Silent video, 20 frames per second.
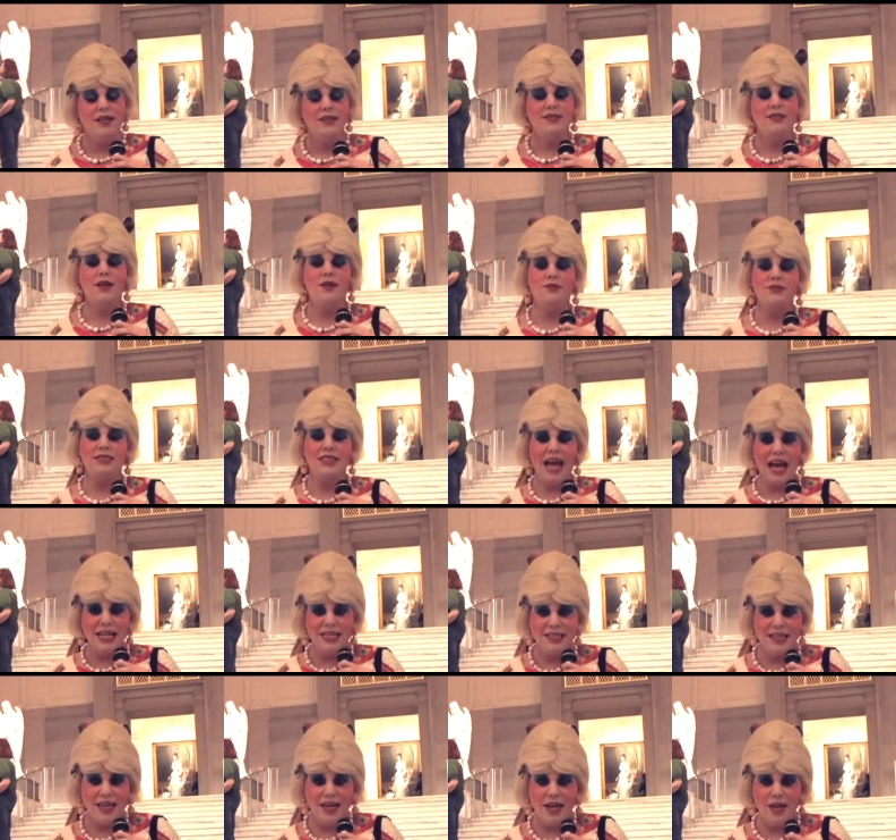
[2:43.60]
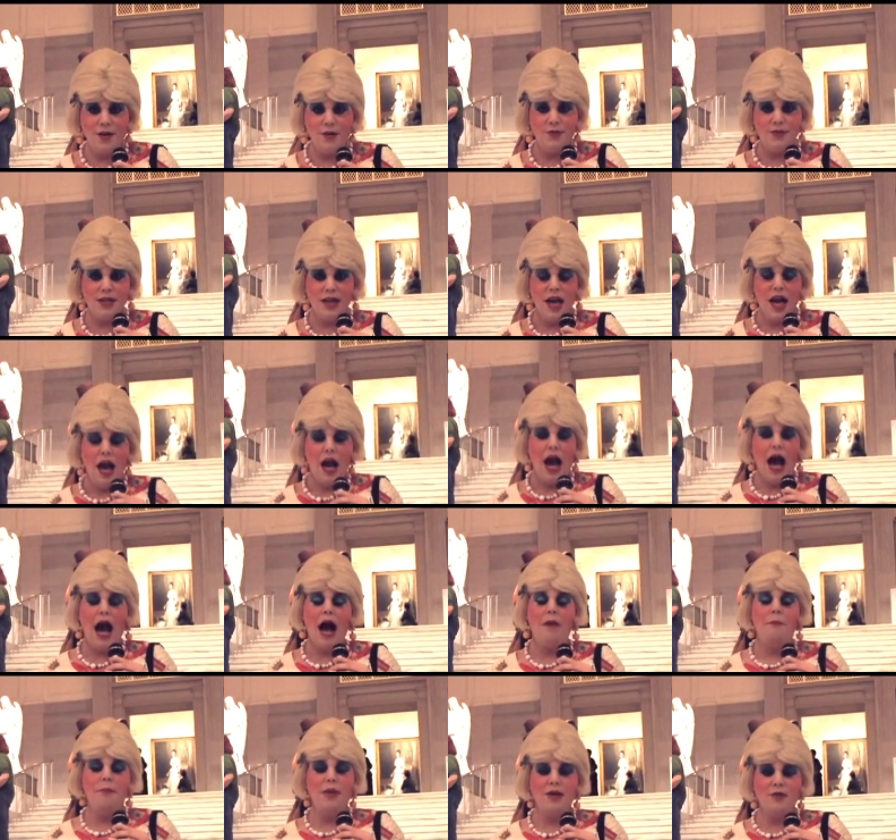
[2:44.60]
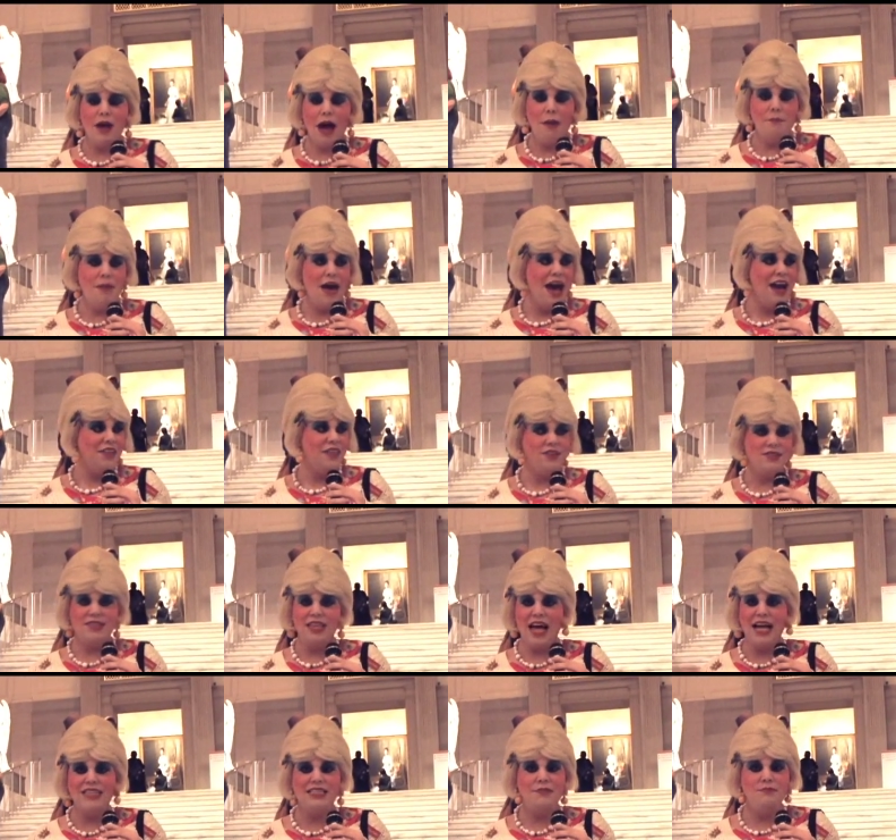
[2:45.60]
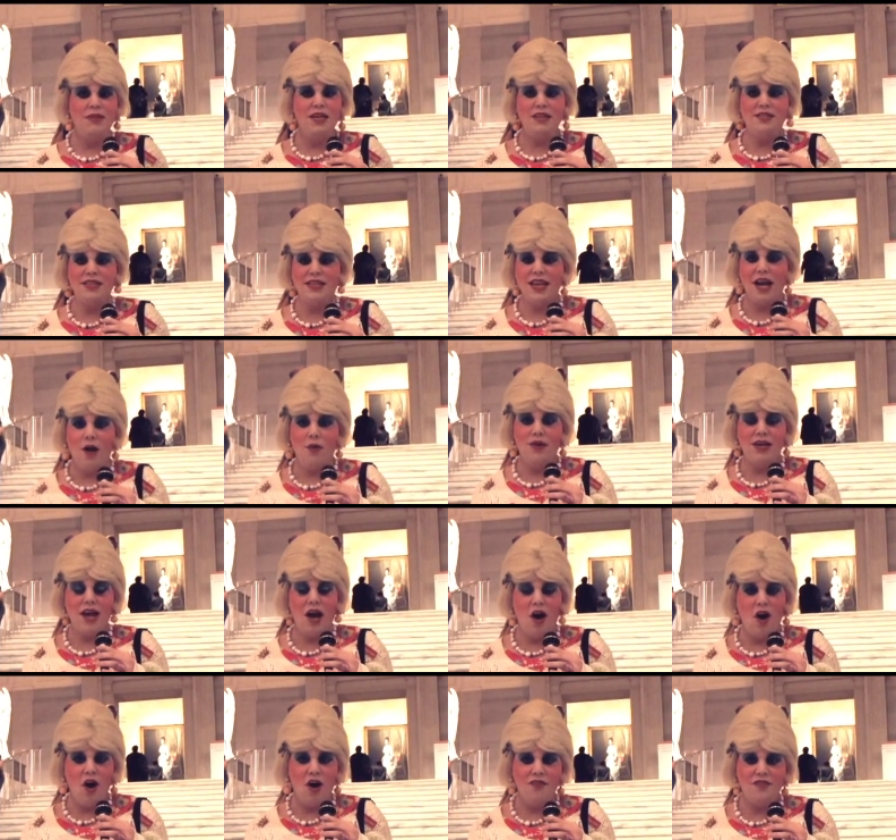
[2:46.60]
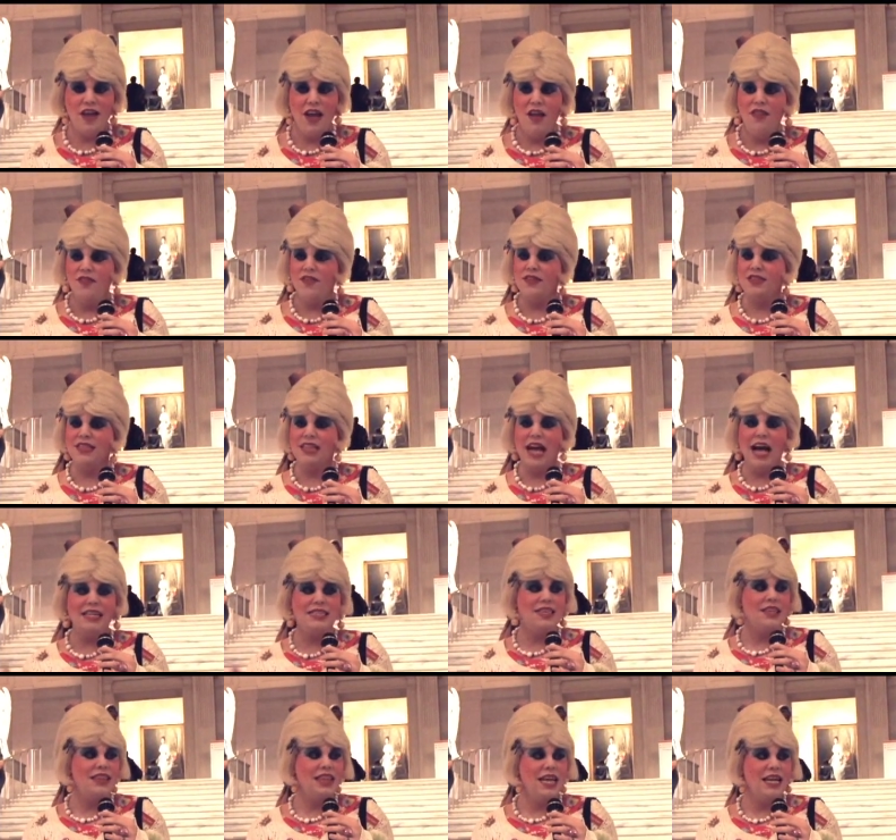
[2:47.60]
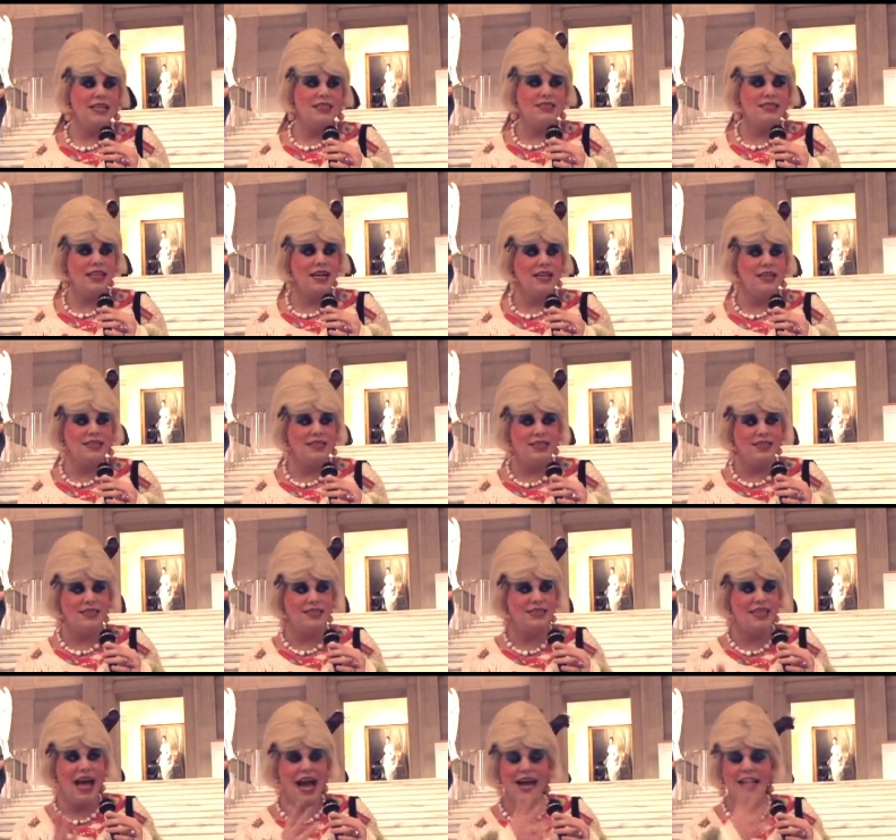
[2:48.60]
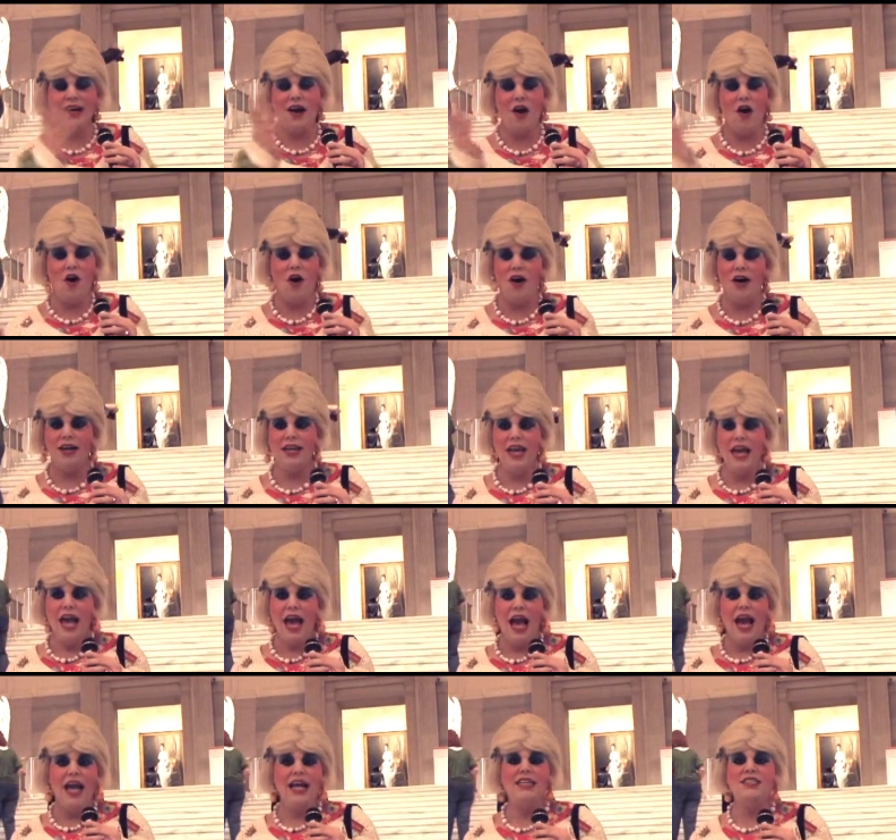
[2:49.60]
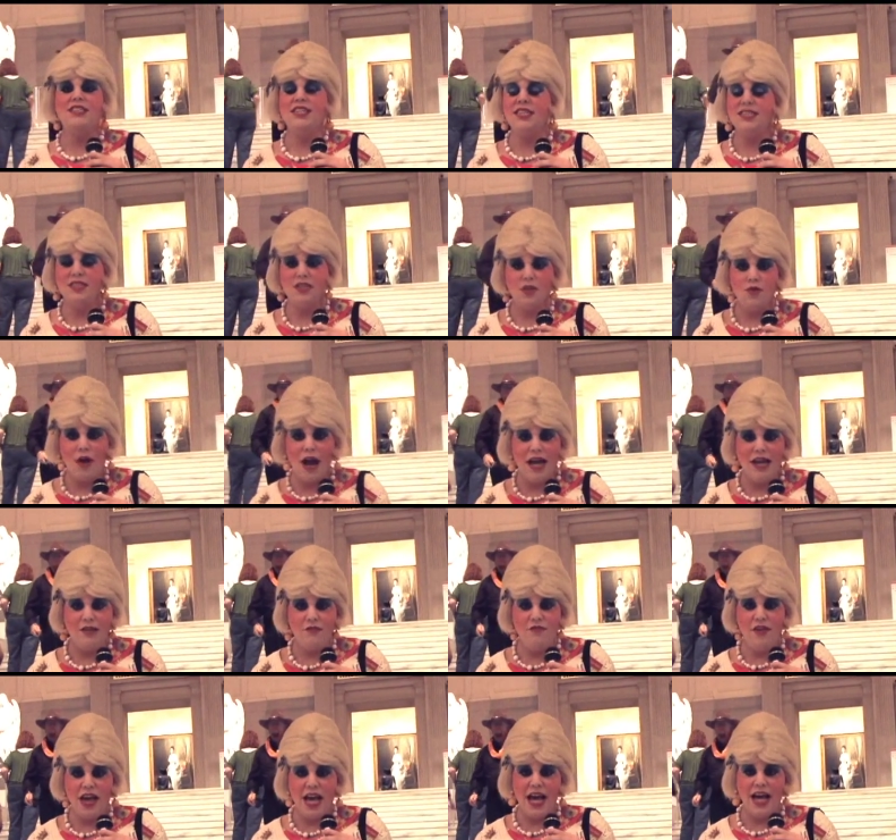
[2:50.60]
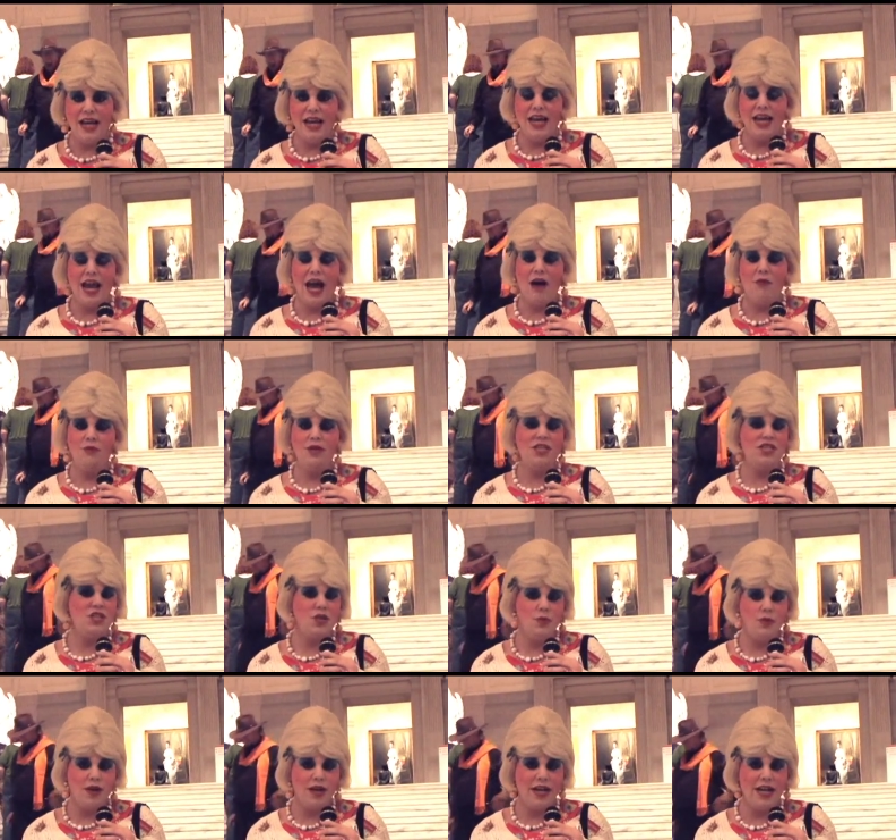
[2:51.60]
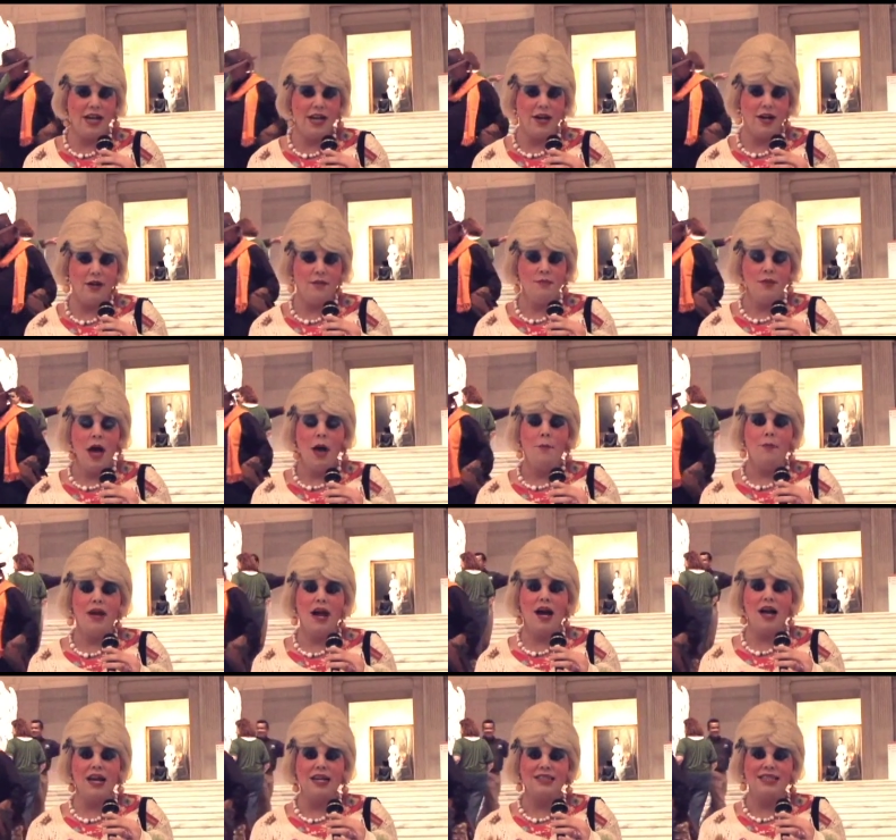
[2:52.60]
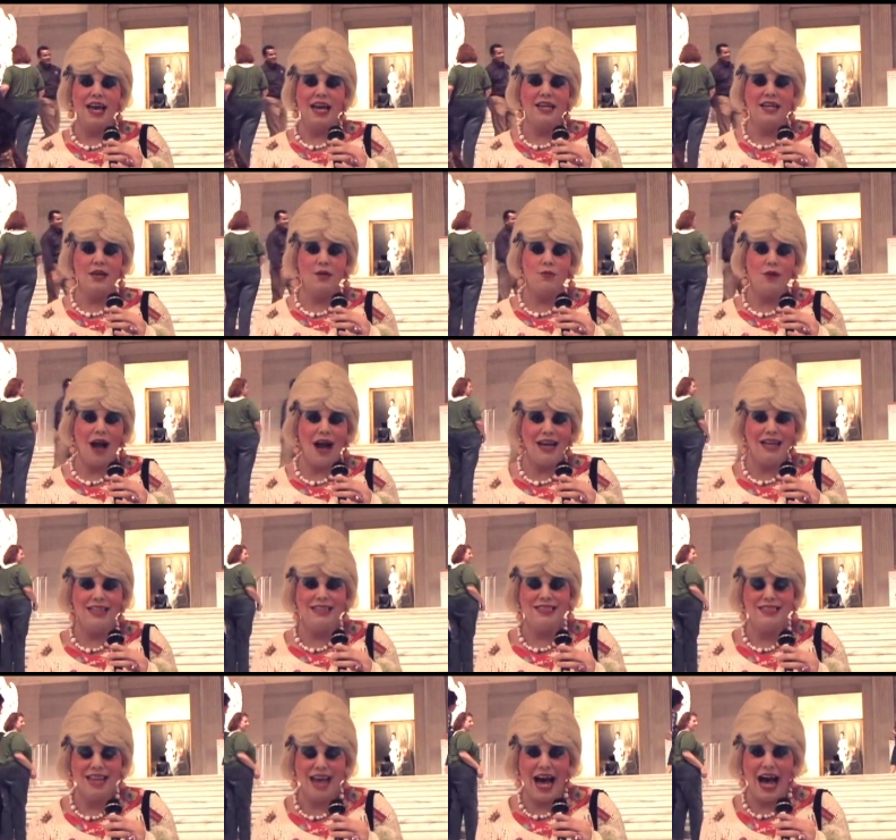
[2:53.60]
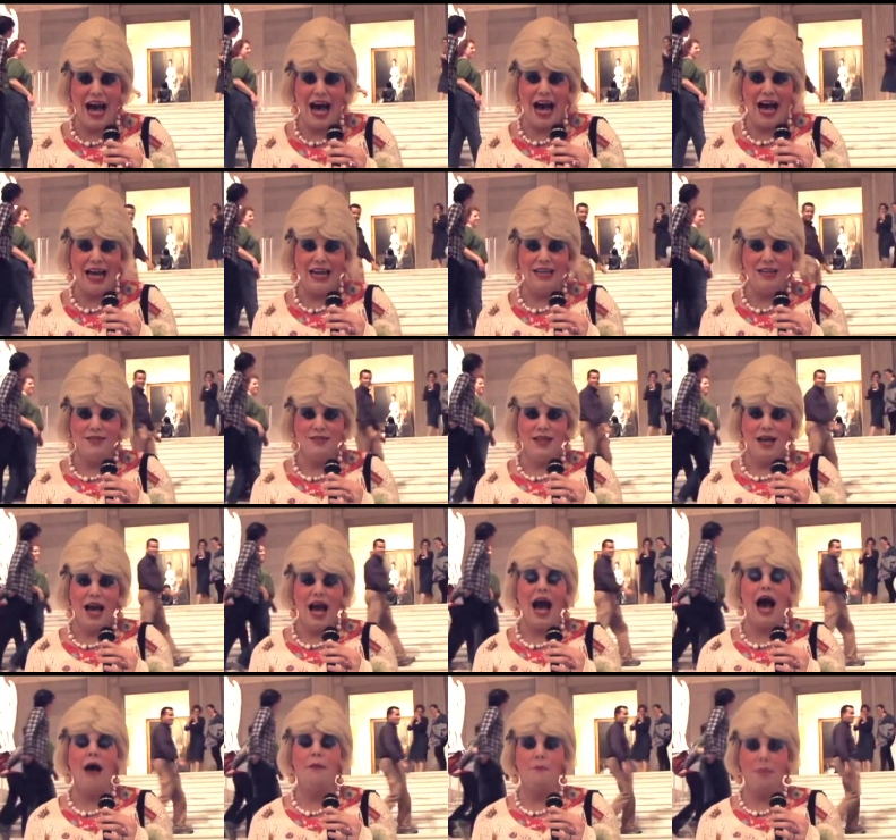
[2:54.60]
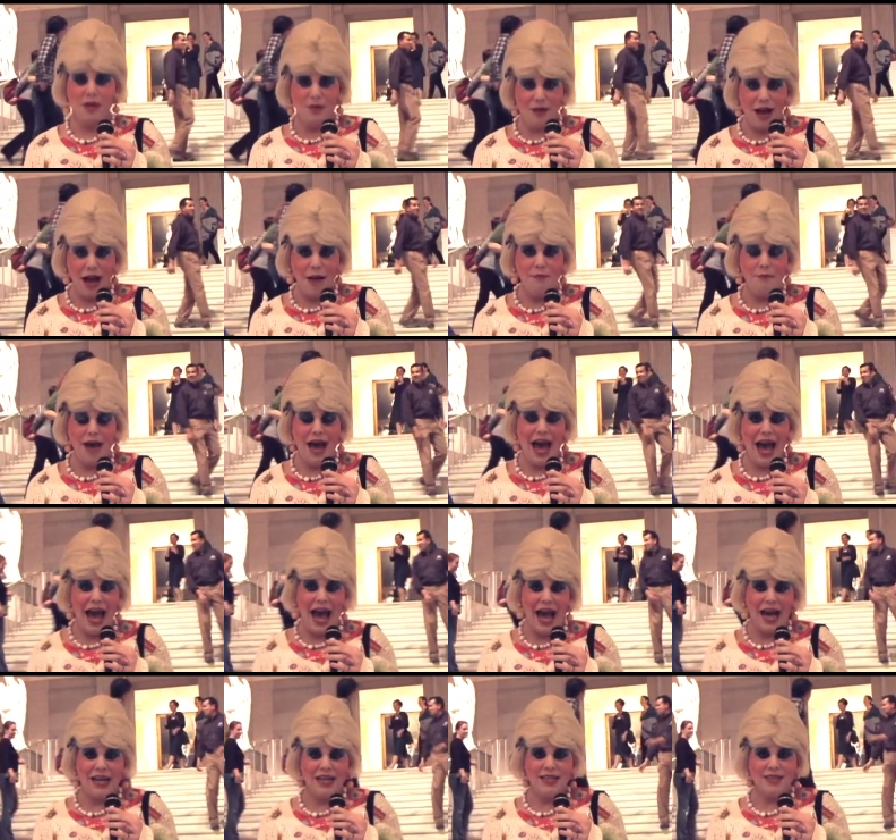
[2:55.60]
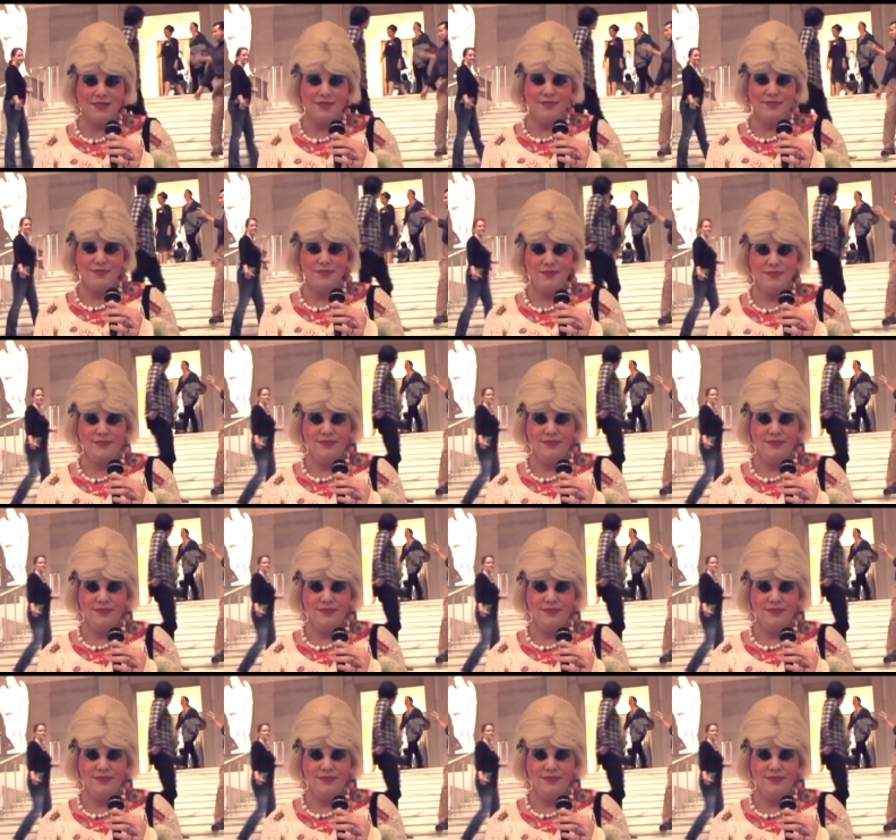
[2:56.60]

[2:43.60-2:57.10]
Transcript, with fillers: So stay tuned. I'll be right back. There's lots of music going on. There's lots of things to, to snack on. It's just a great event, and I wish you were here, but I'm going to take you right inside. I'll be right back.